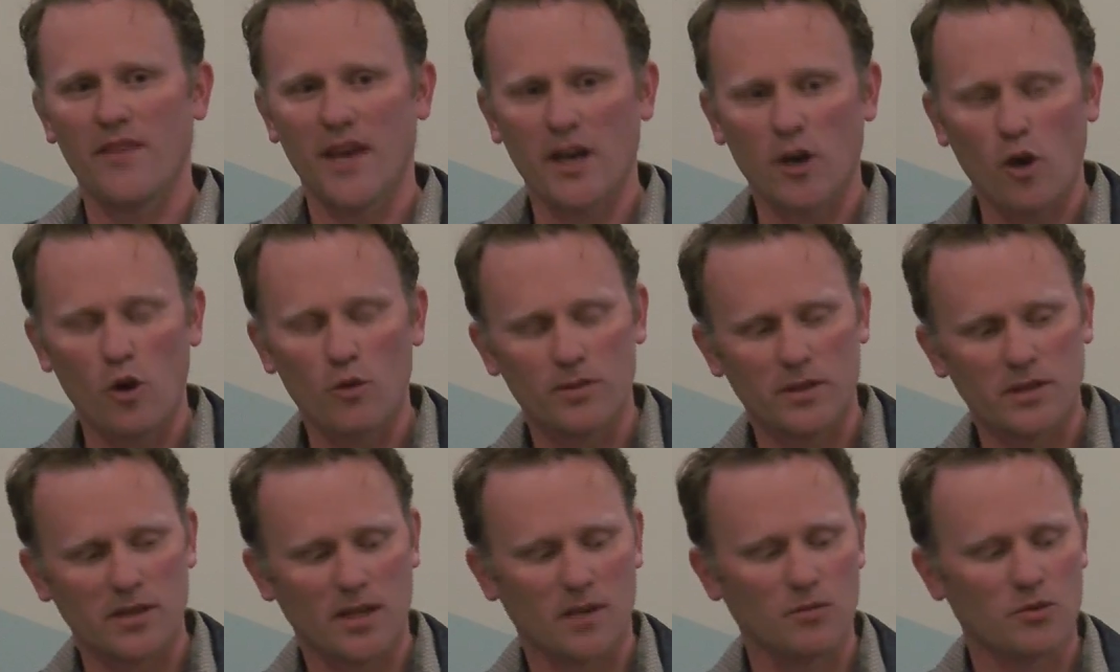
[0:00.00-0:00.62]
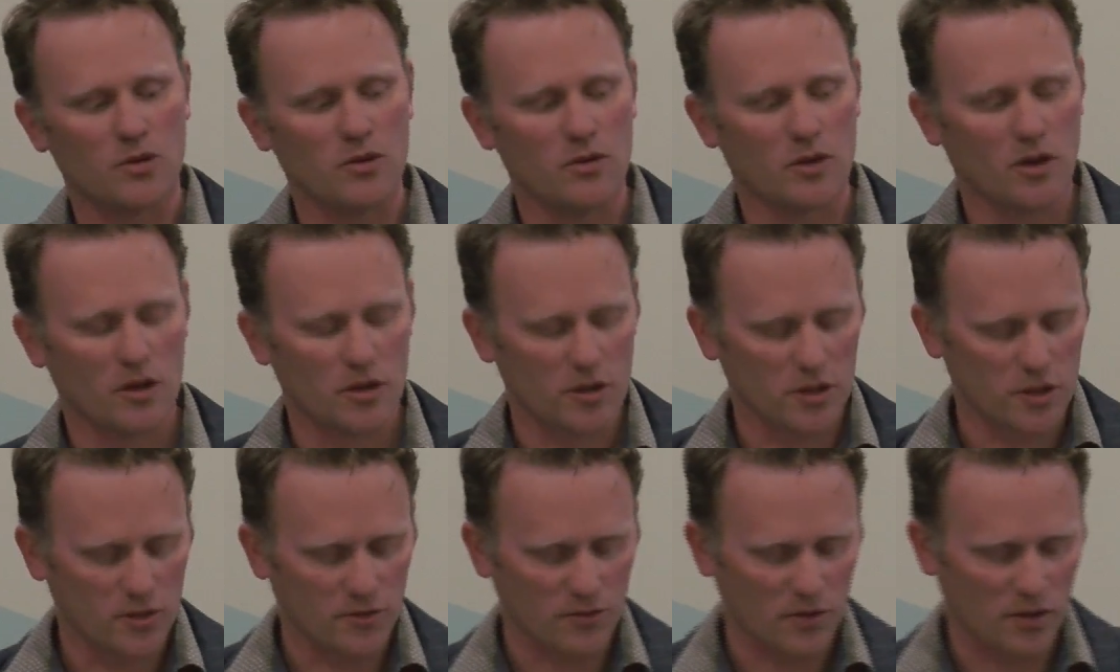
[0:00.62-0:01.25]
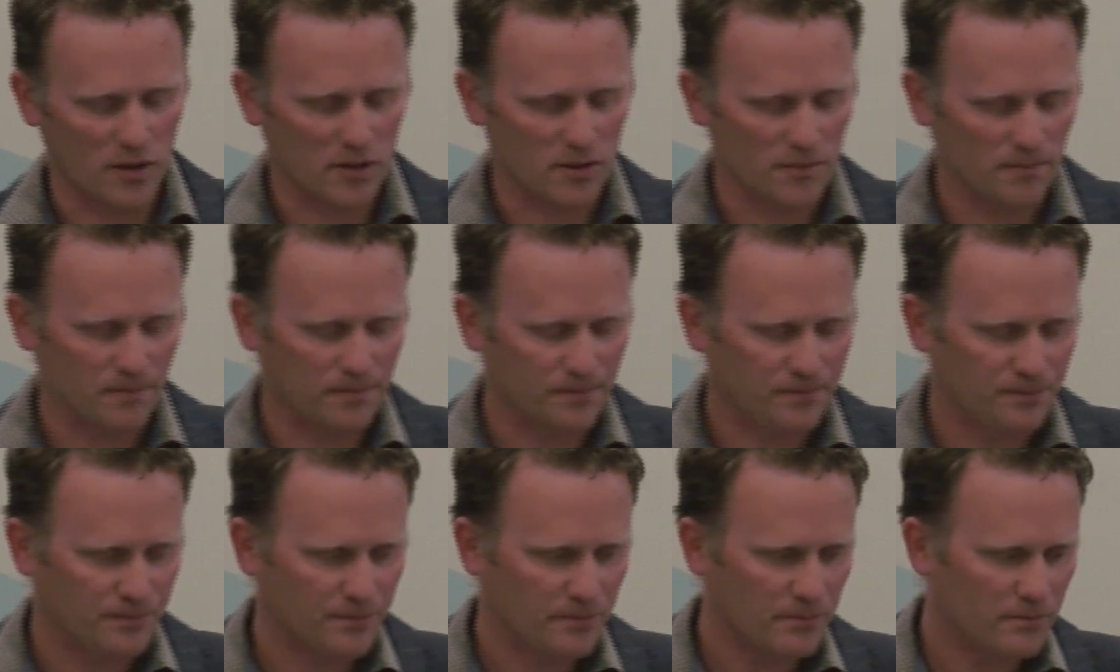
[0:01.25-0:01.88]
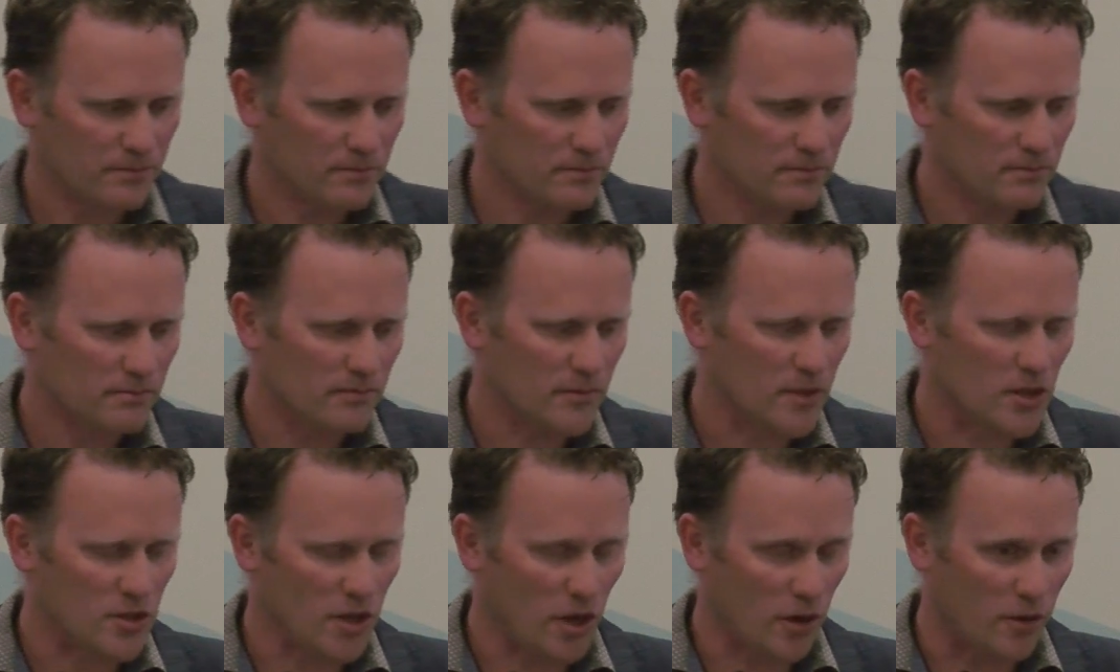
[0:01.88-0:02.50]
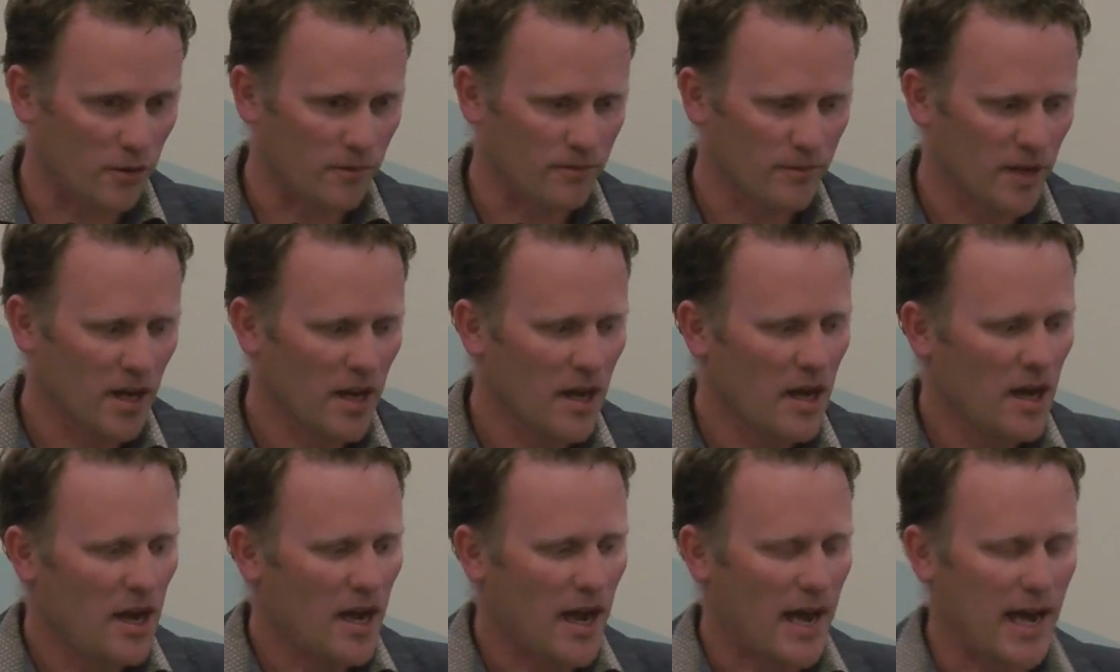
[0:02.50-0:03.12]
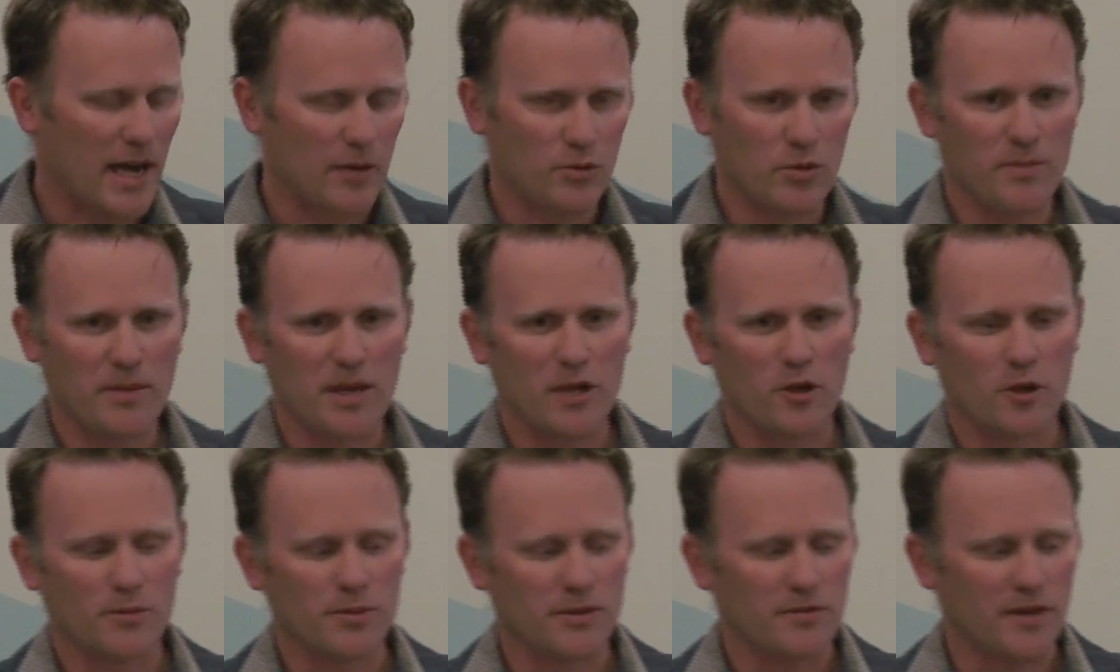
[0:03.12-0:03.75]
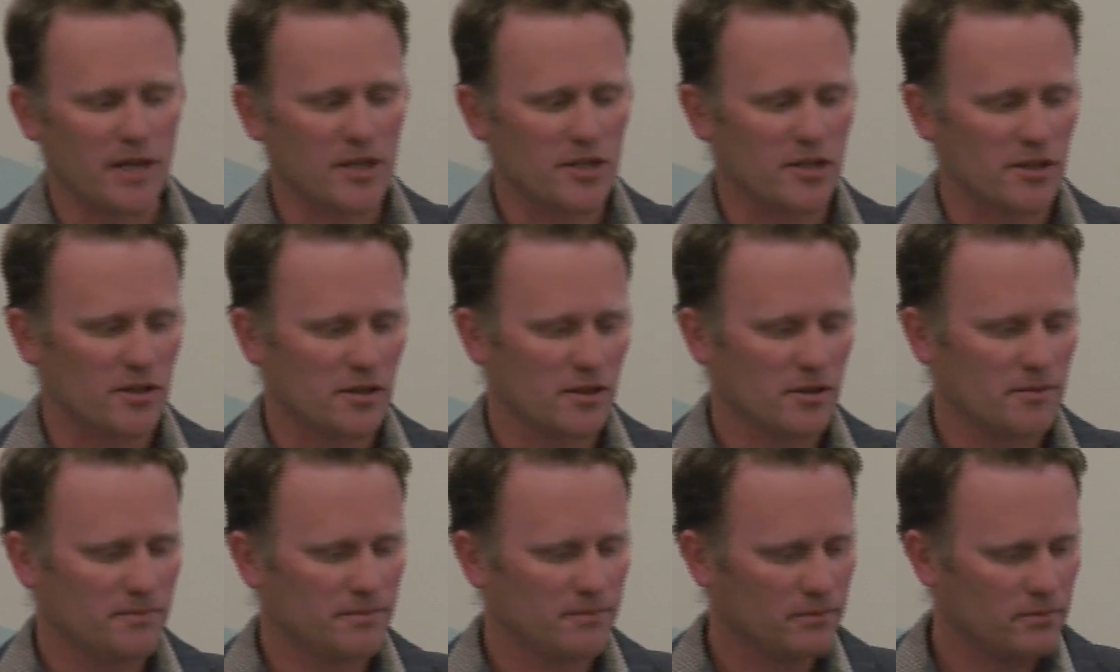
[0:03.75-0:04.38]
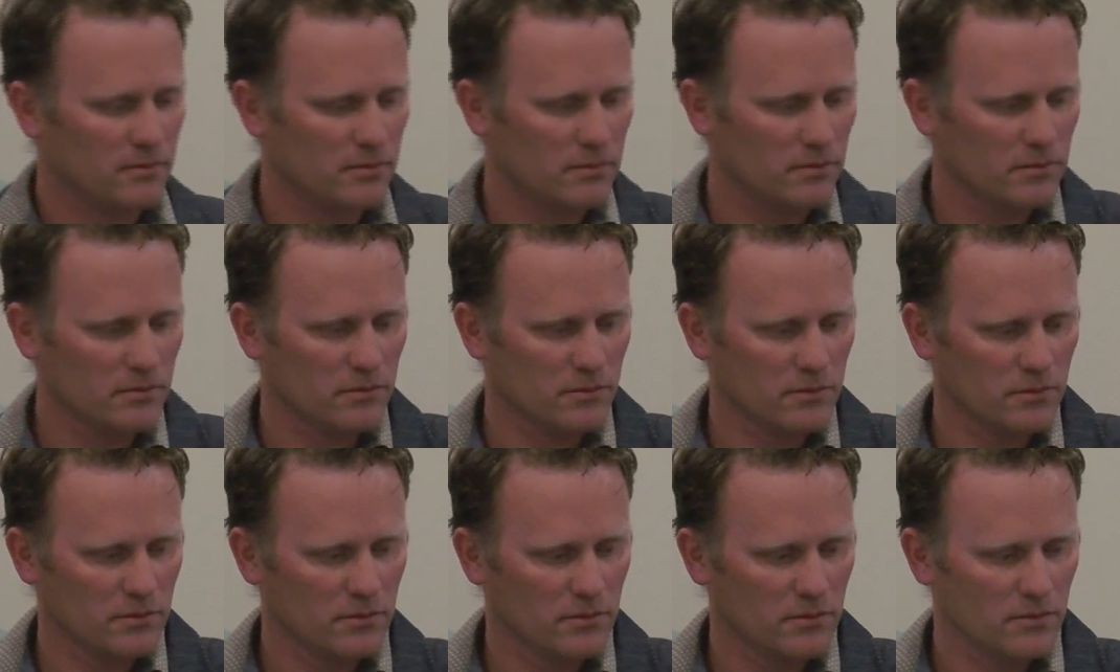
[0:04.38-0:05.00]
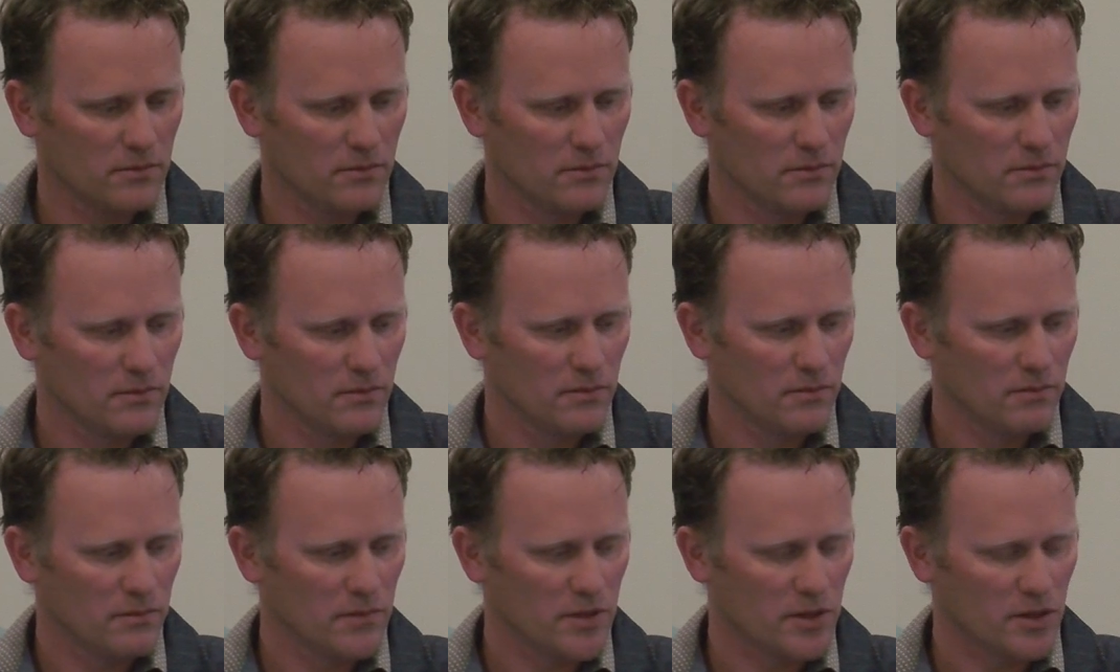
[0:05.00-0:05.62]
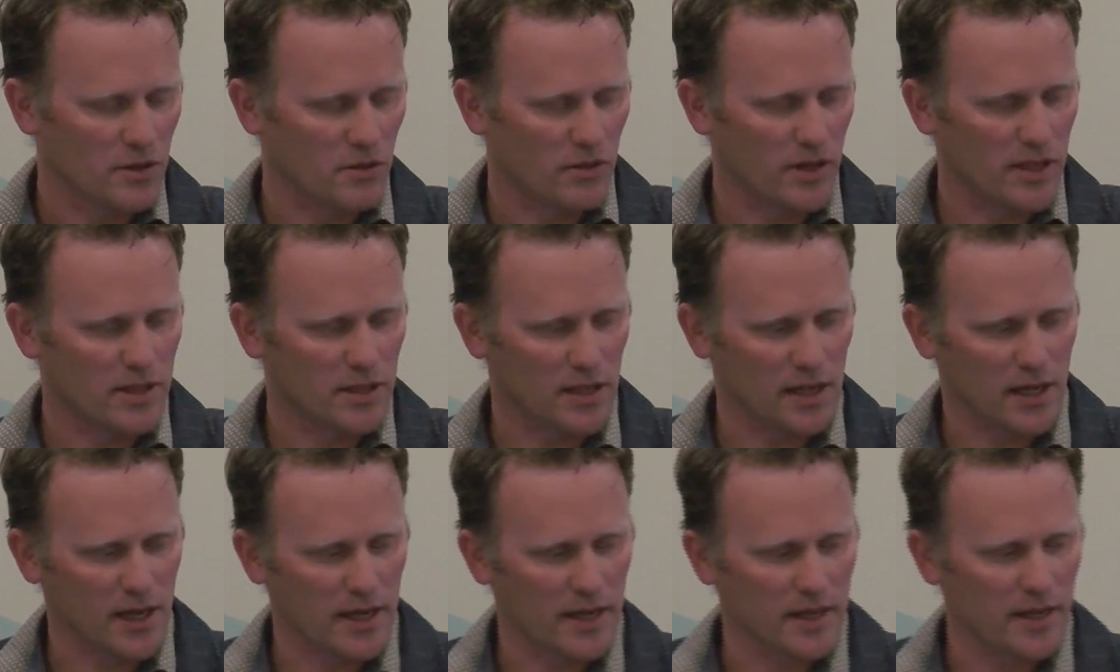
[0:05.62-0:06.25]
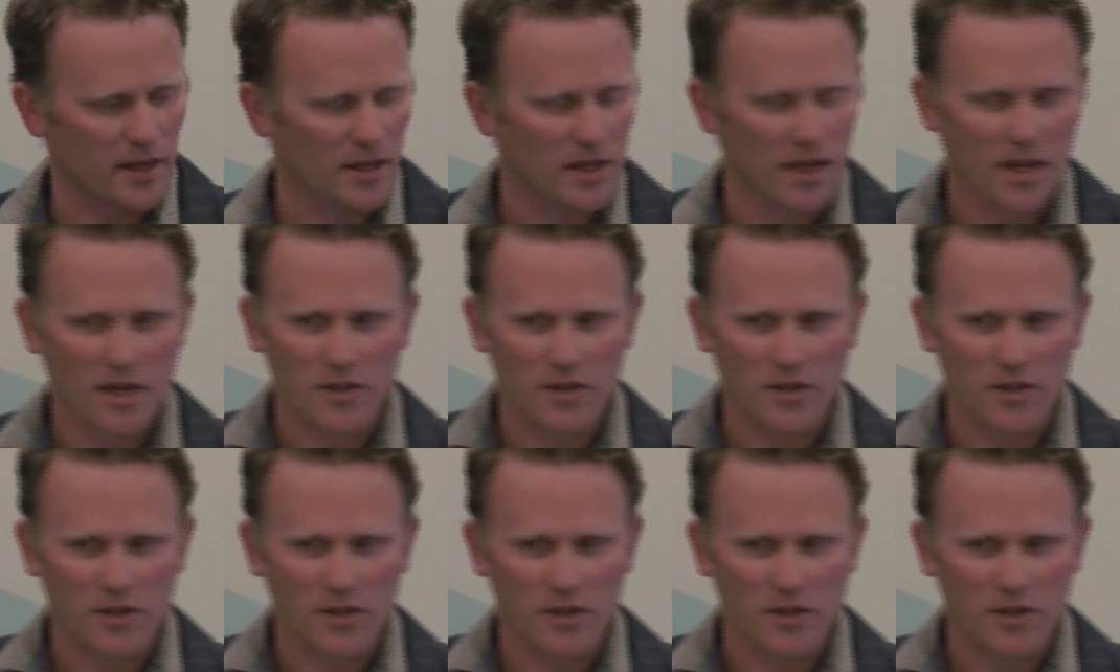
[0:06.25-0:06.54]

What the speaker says: and that opens up new knowledge for us. So, how do we make observations? There's a great delay here.